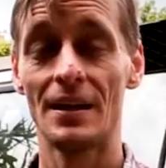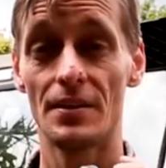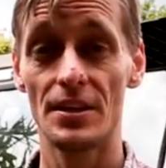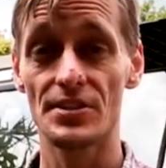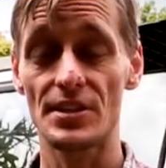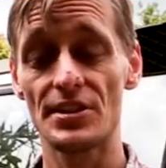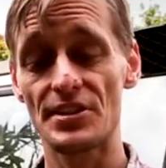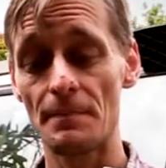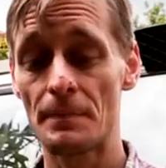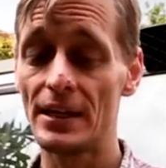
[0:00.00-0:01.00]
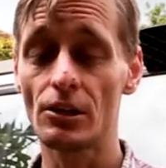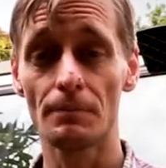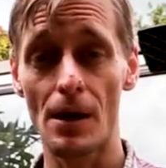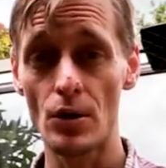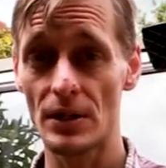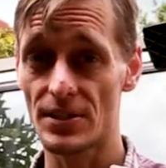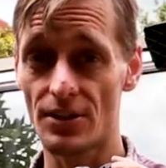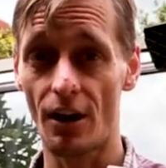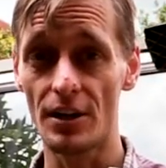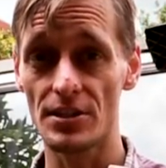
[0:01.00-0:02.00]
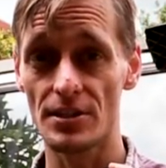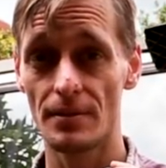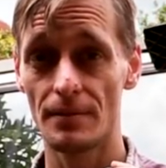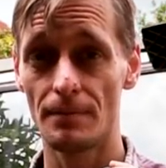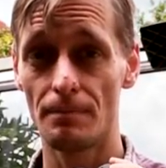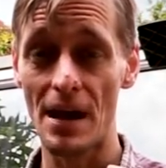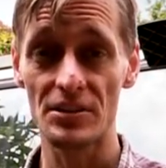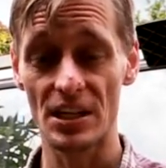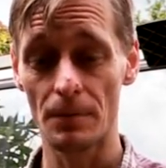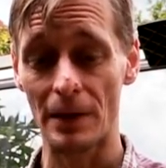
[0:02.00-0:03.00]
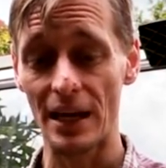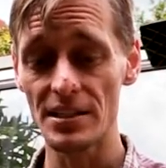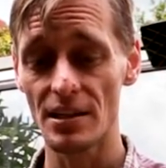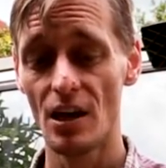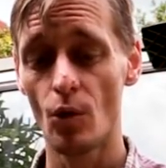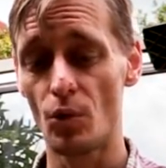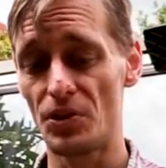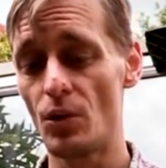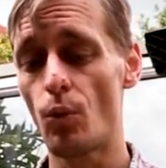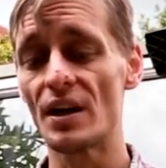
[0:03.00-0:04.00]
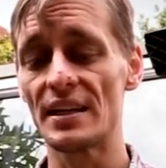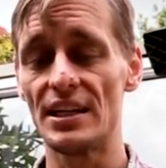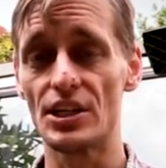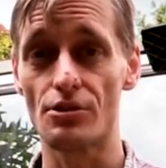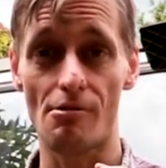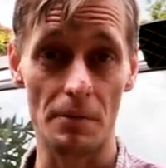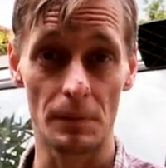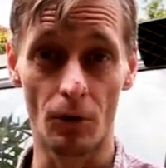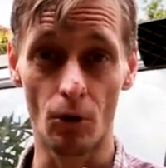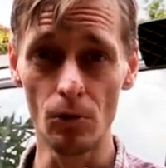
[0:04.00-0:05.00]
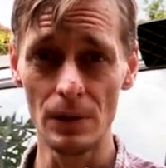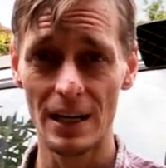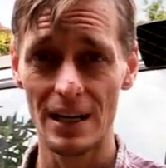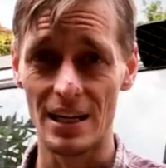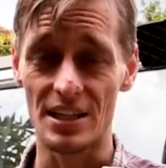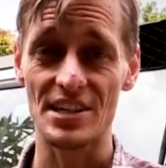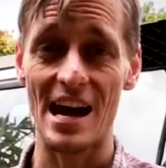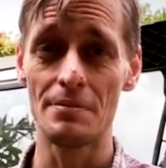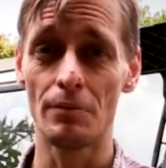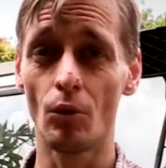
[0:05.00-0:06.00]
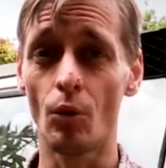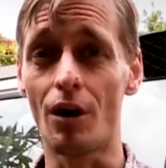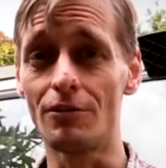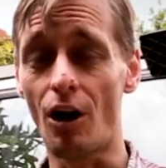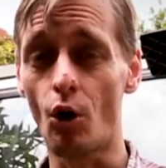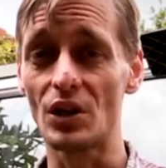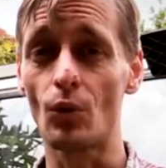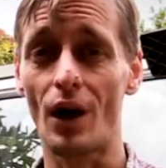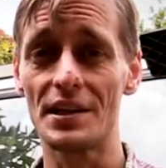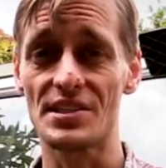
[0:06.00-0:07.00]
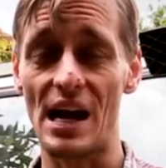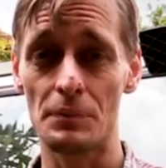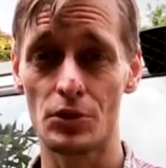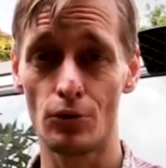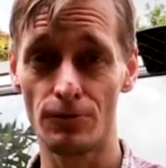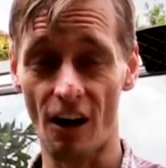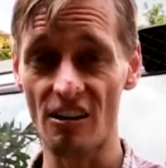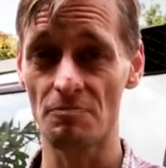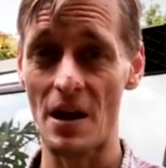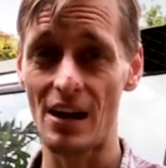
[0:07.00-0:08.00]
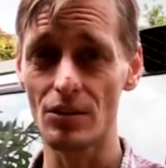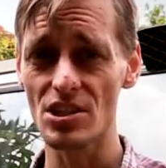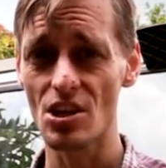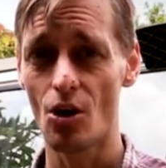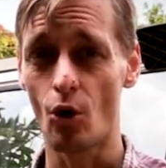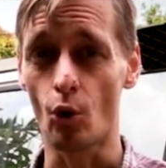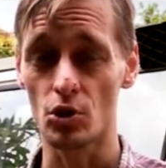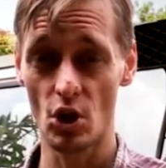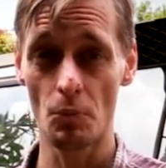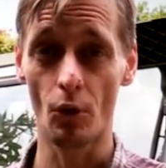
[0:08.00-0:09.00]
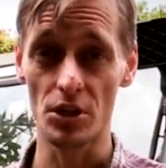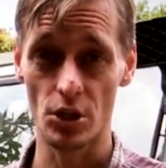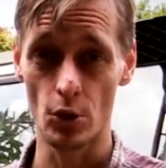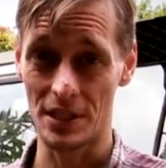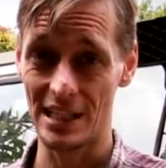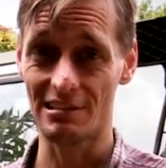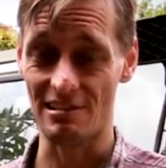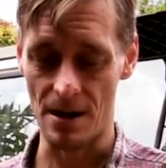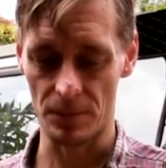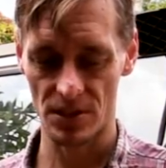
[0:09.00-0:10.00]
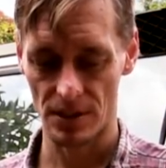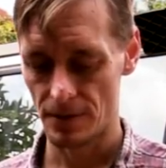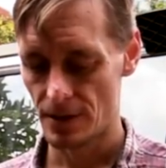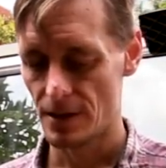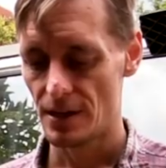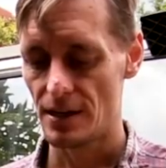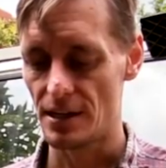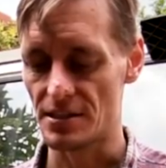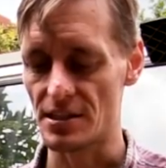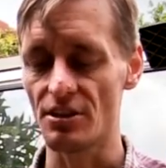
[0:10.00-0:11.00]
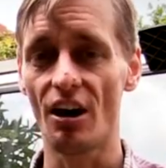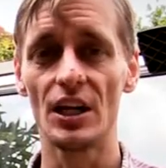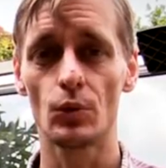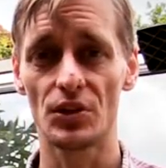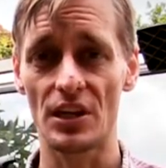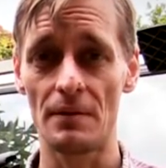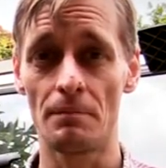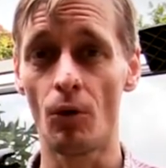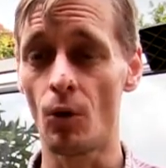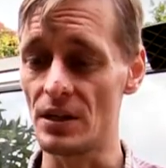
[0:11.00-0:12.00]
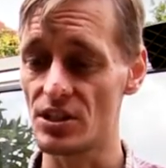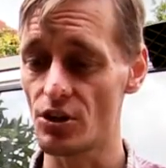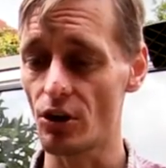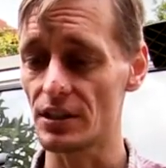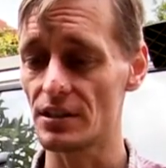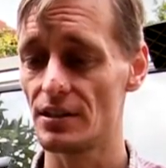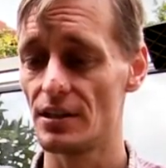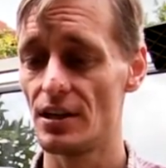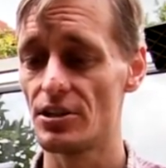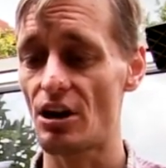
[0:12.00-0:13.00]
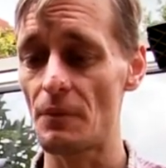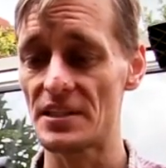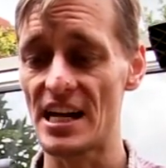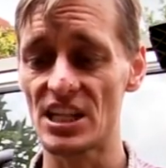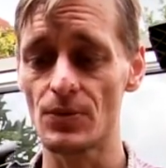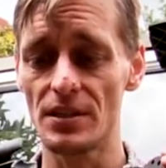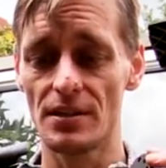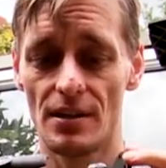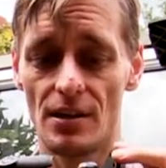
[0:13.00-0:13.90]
This is the B component size mounting plate with the 1-inch rubber ball. It's capable of holding weights up to 5 pounds or 2.2 kilograms. It's designed with a ball and socket type attachment,